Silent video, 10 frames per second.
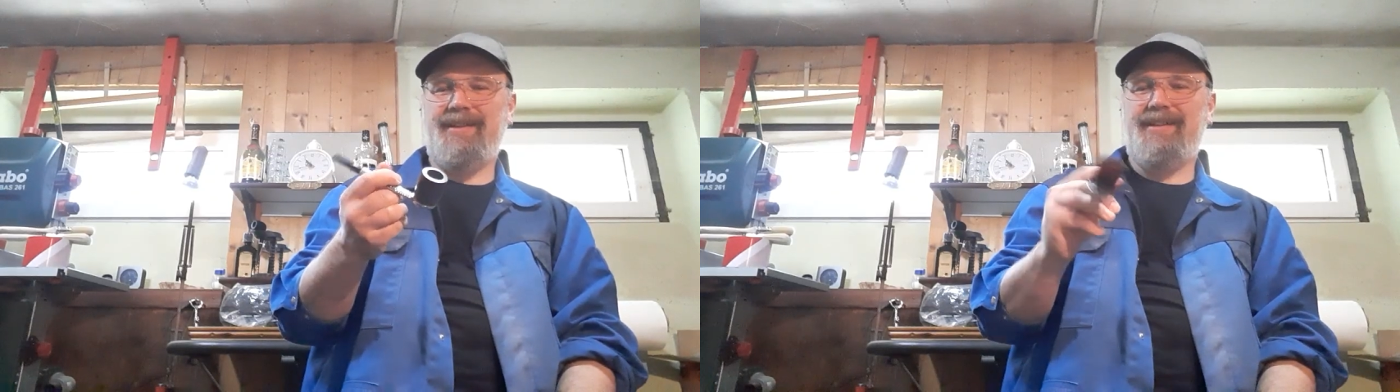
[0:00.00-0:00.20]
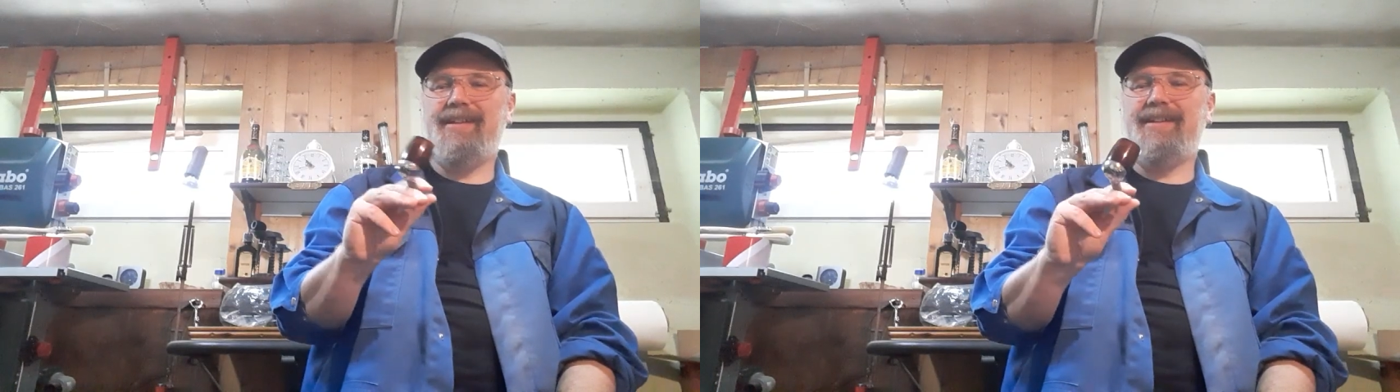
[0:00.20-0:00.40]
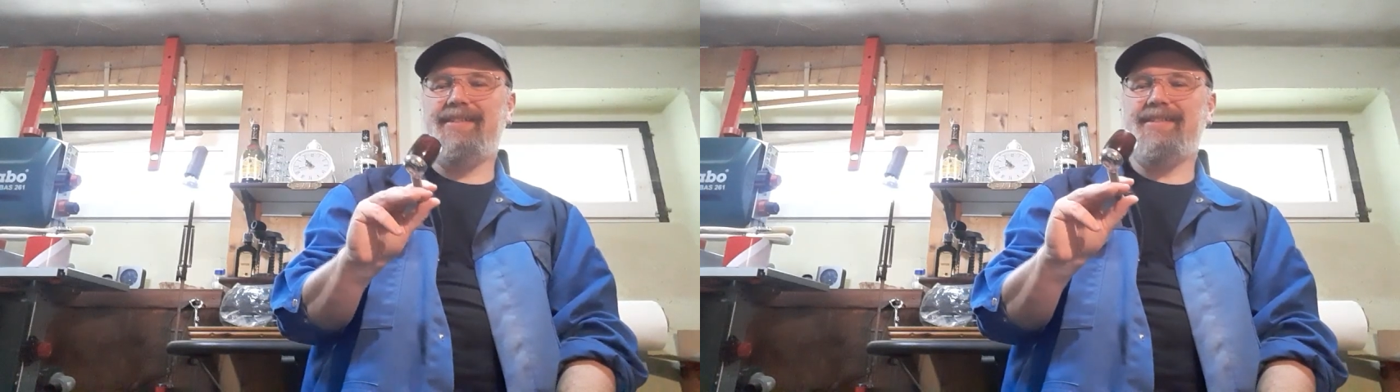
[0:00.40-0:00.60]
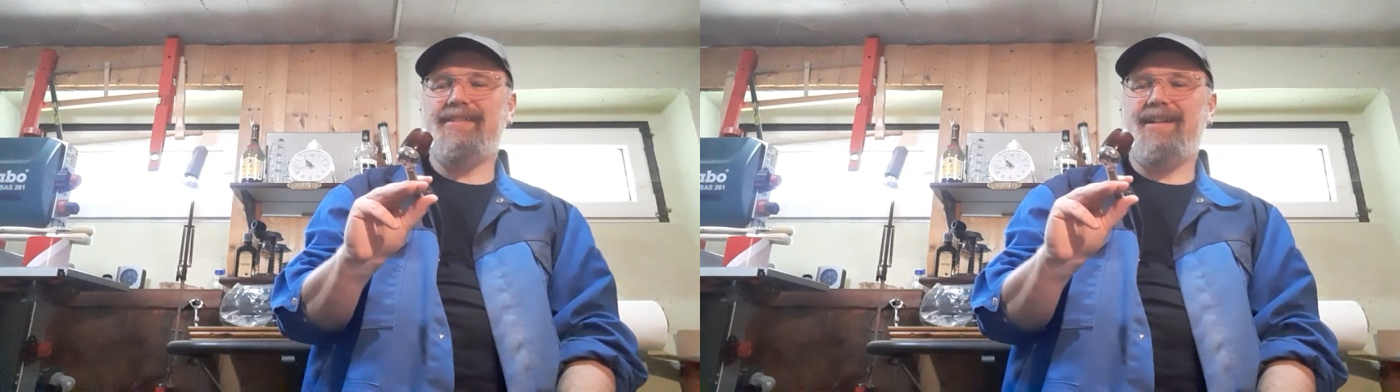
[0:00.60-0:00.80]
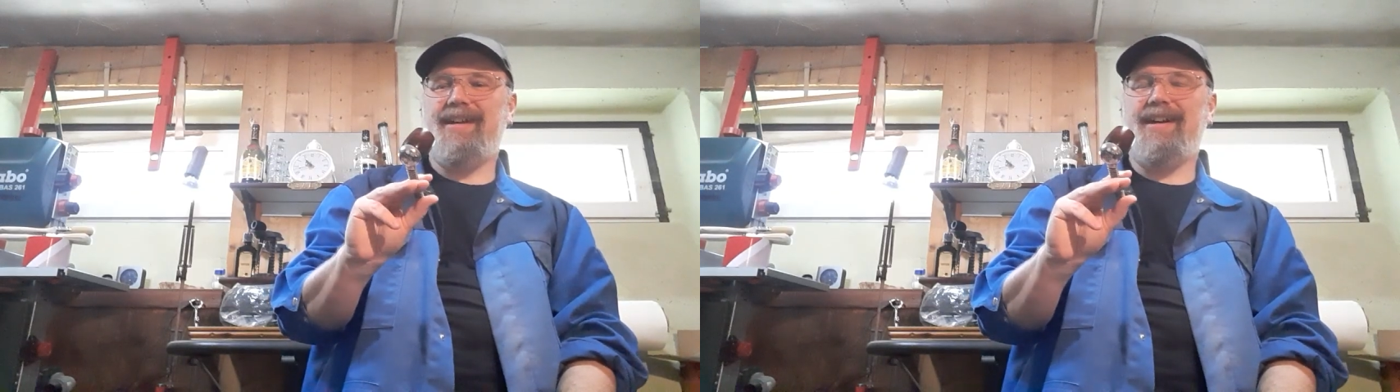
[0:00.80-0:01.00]
And
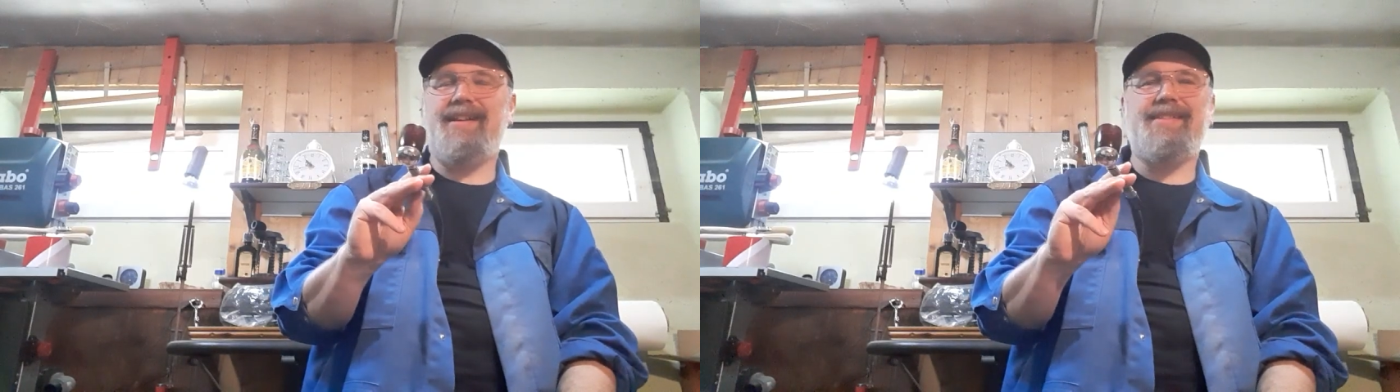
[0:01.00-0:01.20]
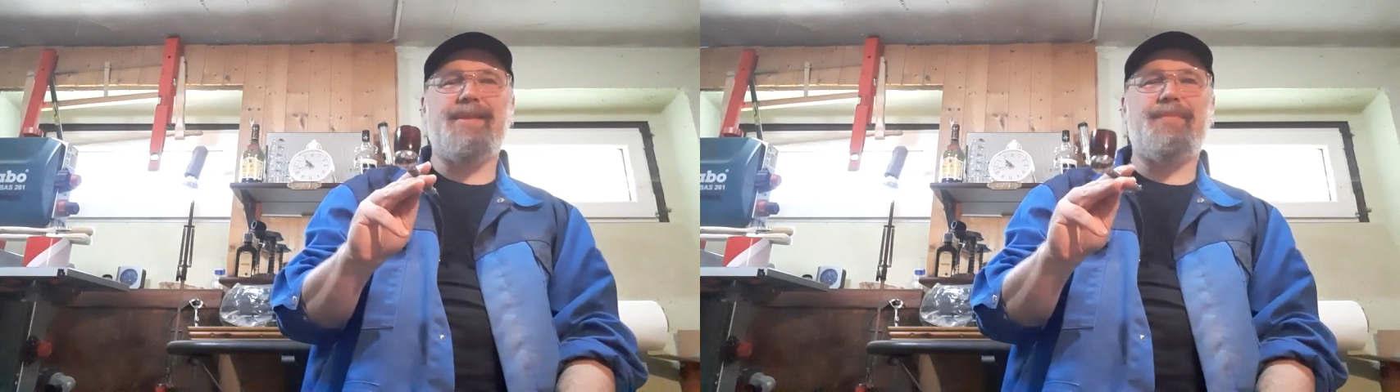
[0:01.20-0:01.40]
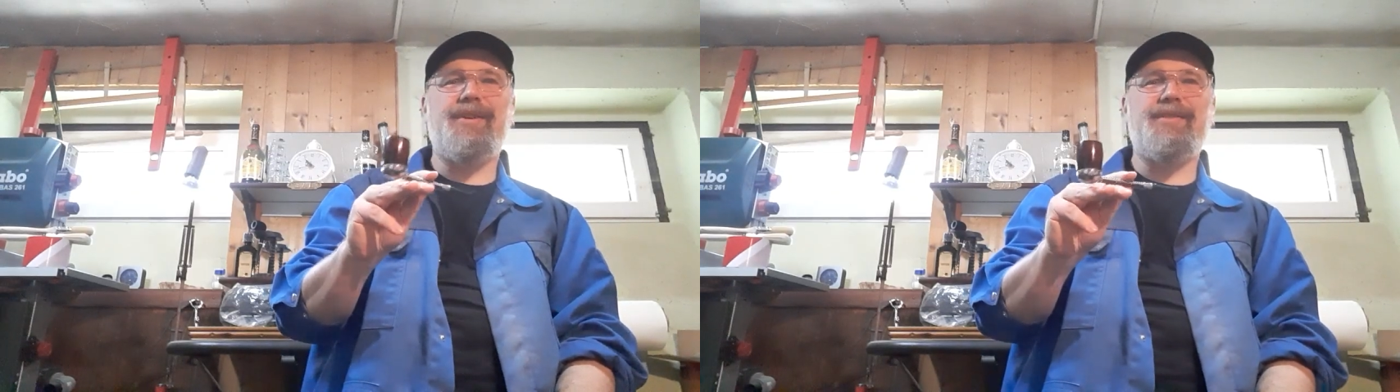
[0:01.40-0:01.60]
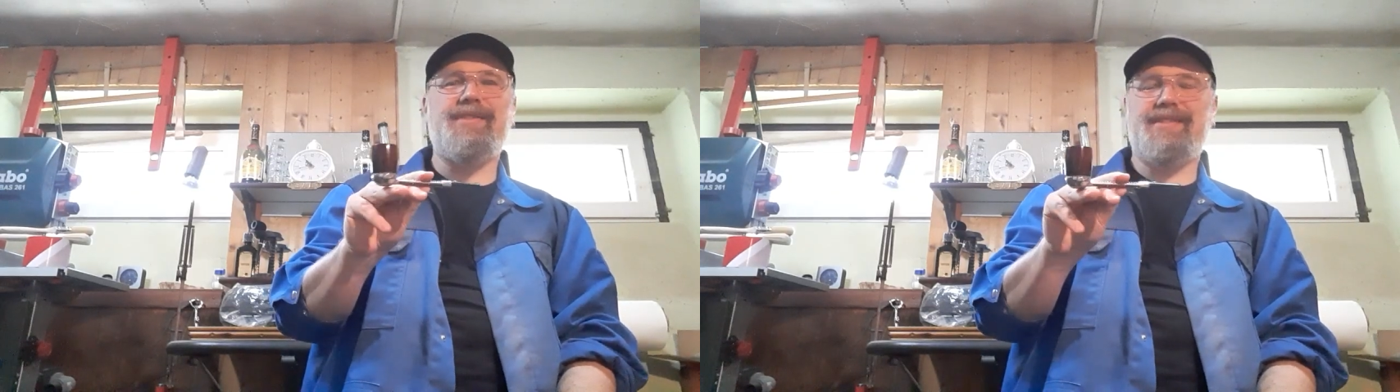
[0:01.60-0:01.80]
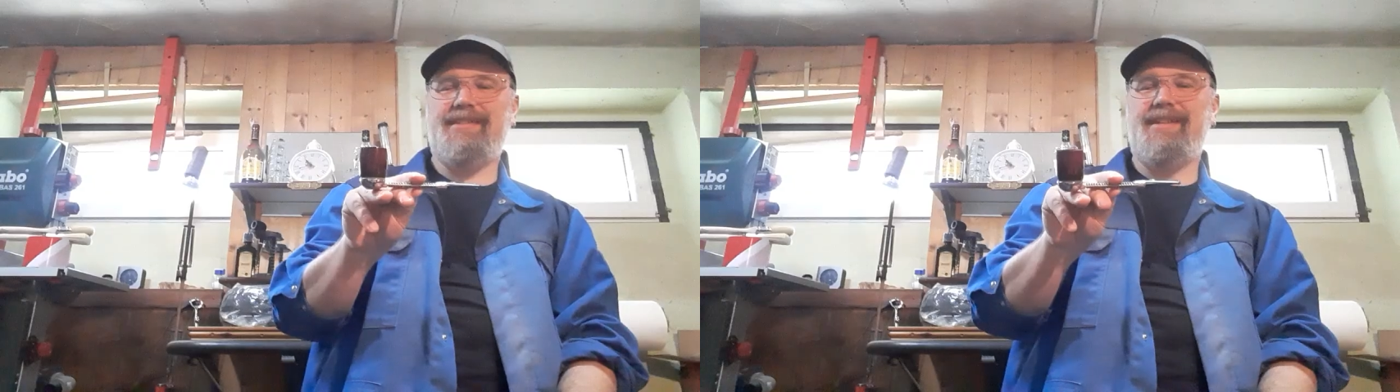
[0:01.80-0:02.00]
I
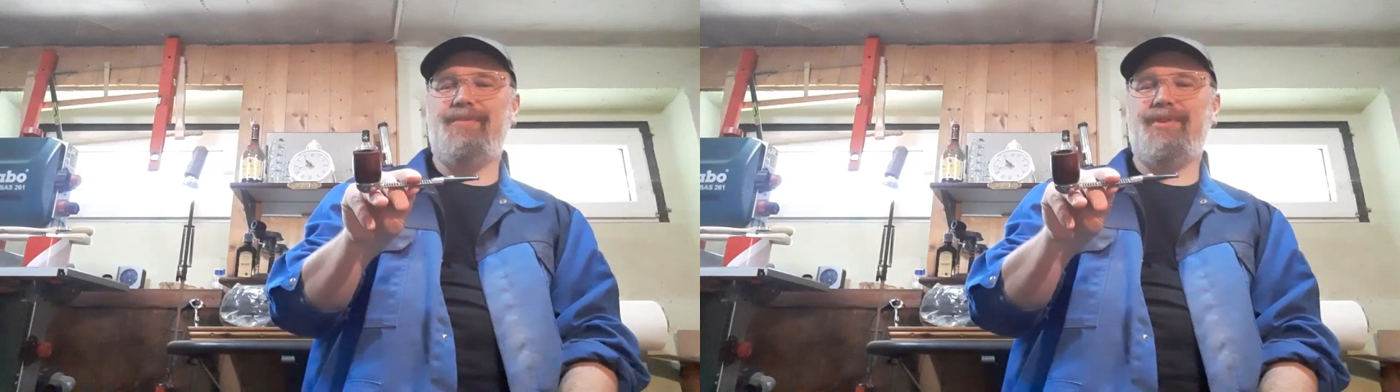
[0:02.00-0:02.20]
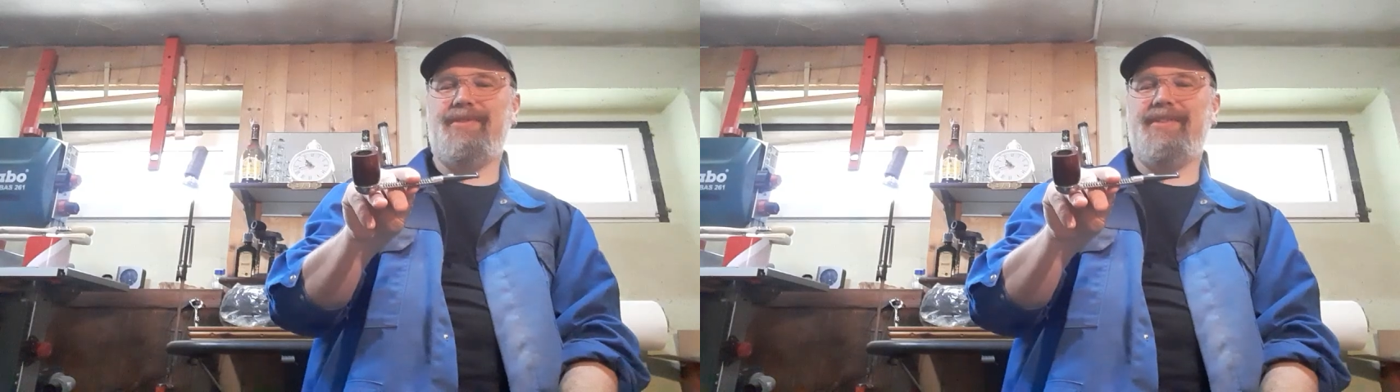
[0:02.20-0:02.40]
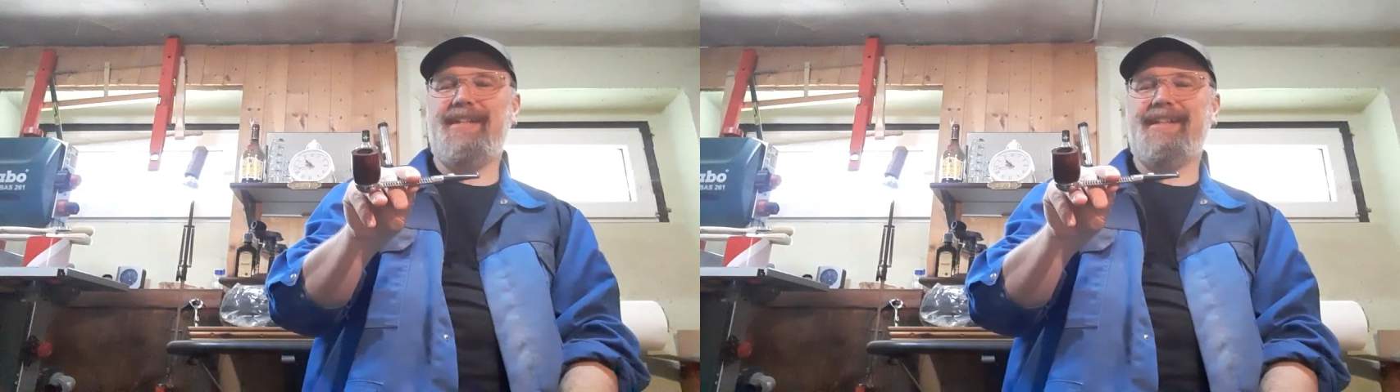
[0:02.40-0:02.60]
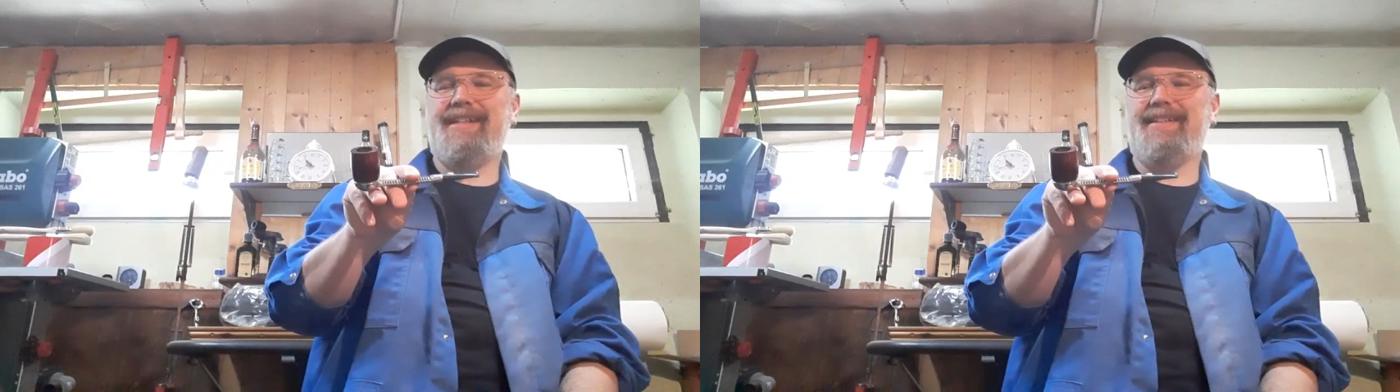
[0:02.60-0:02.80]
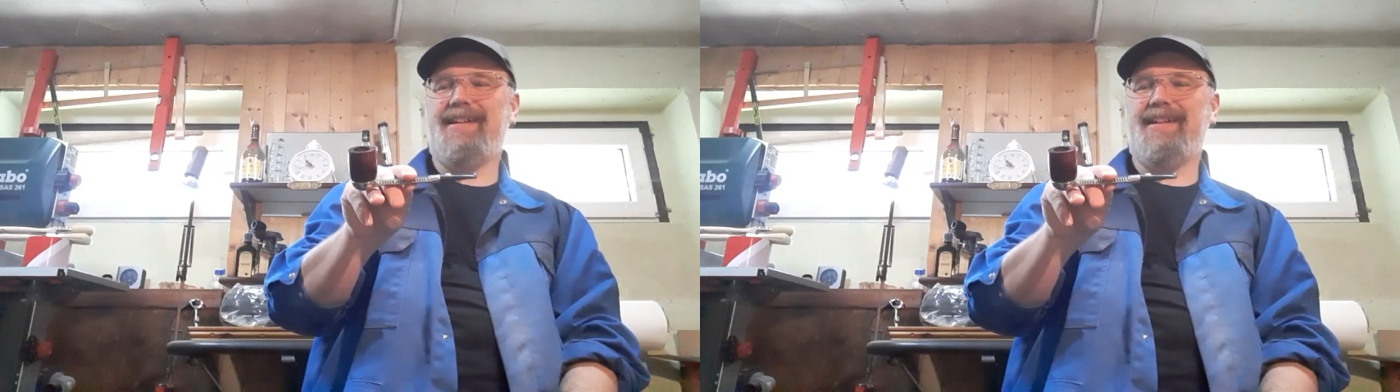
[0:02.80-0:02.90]
suppose they were thinking